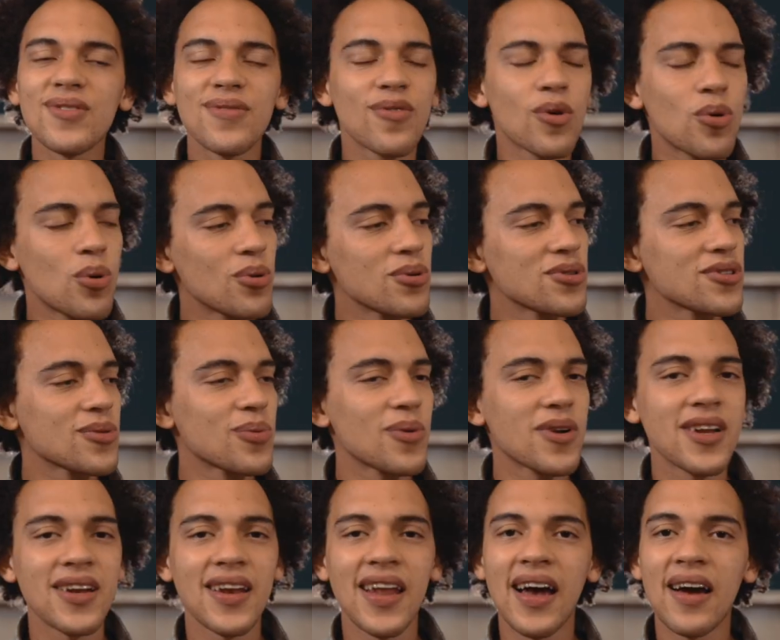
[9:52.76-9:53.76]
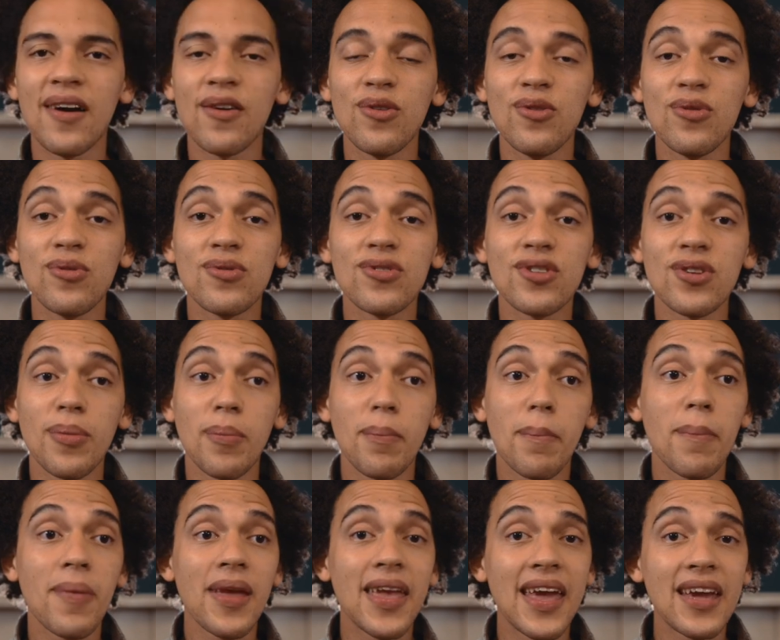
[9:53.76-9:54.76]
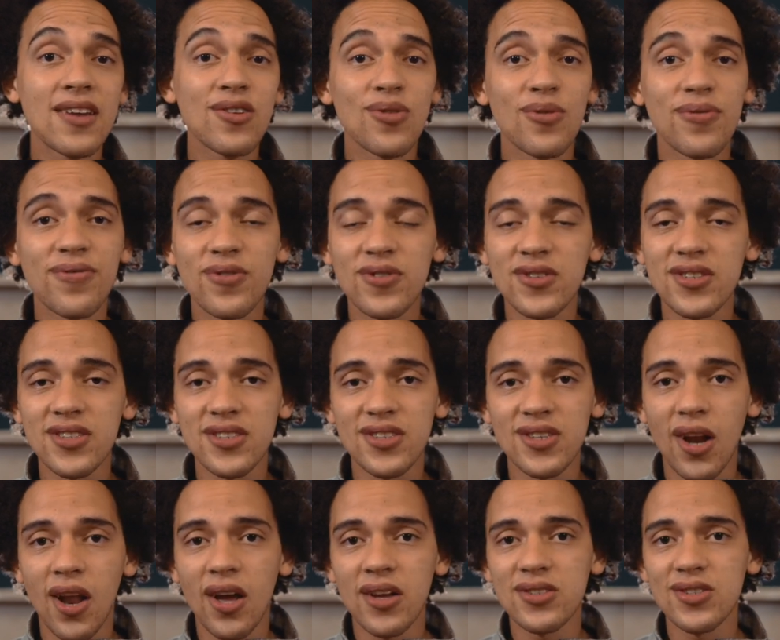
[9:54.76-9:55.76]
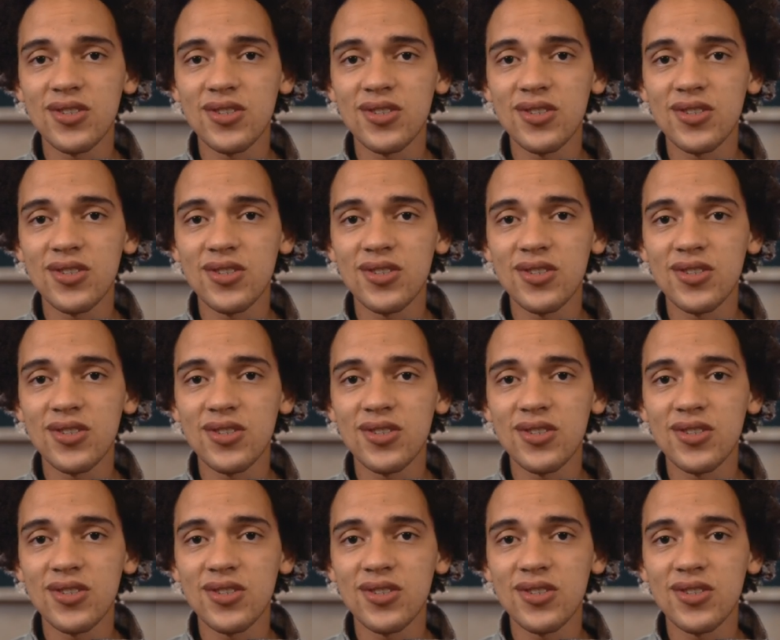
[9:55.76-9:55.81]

of course, will allow you to get your footage a lot